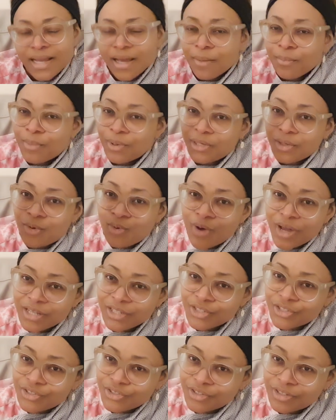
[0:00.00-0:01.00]
But the
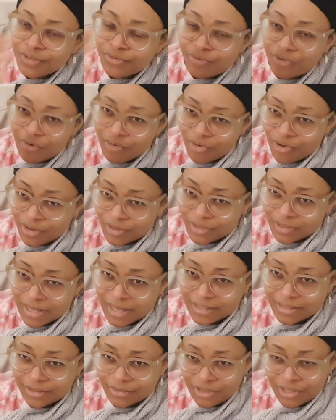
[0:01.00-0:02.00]
question for us
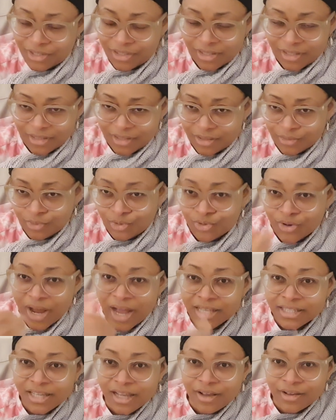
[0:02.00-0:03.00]
as Christians, we should
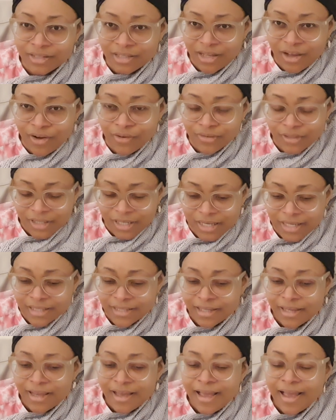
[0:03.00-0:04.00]
ask ourselves,
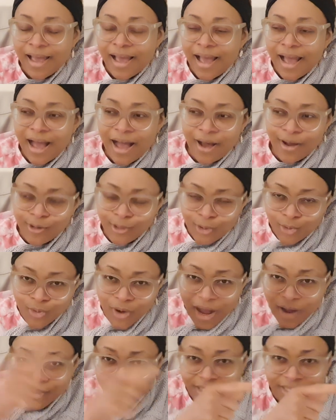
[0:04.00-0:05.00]
is how
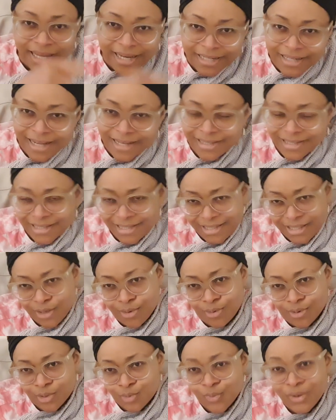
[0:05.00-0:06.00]
do outsiders see
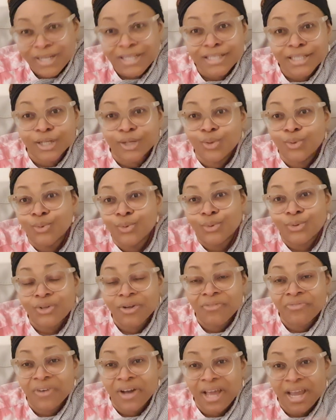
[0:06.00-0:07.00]
us when they look?
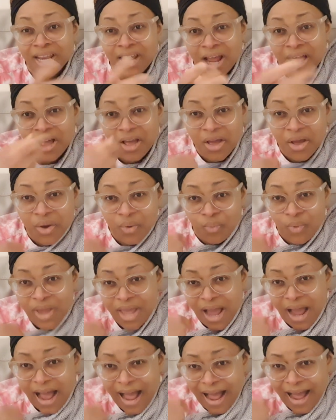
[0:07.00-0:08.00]
Don't forget that
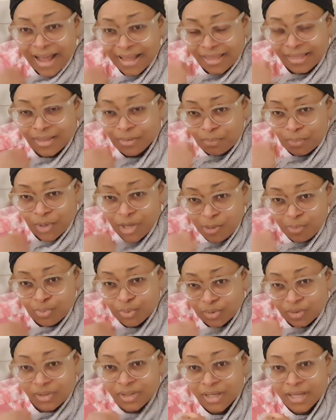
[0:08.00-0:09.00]
we are the
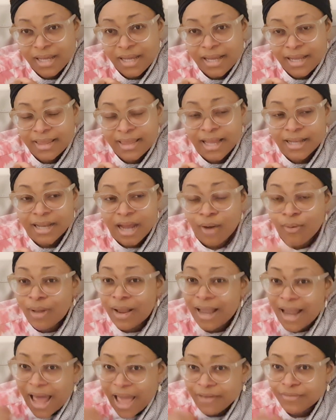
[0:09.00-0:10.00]
people that
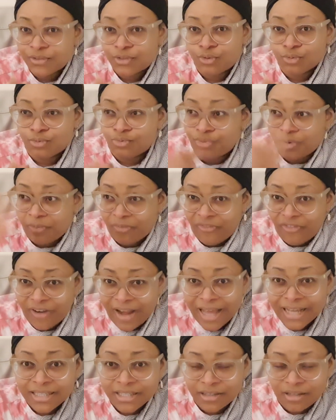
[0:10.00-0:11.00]
our lives should
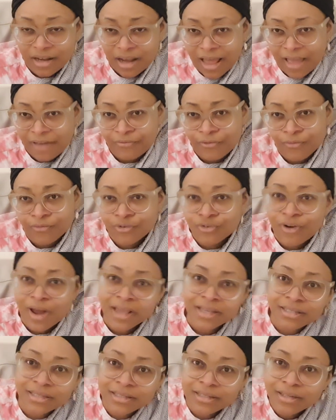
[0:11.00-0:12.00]
reflect the life of
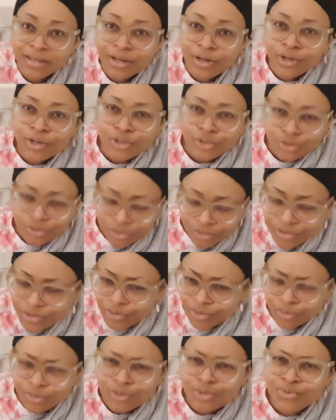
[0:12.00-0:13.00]
Christ, you
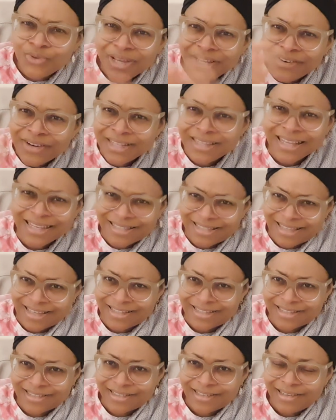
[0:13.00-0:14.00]
know, to a great
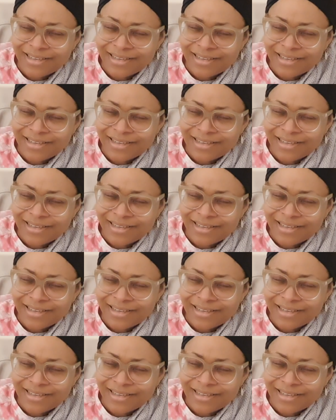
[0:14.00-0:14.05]
extent.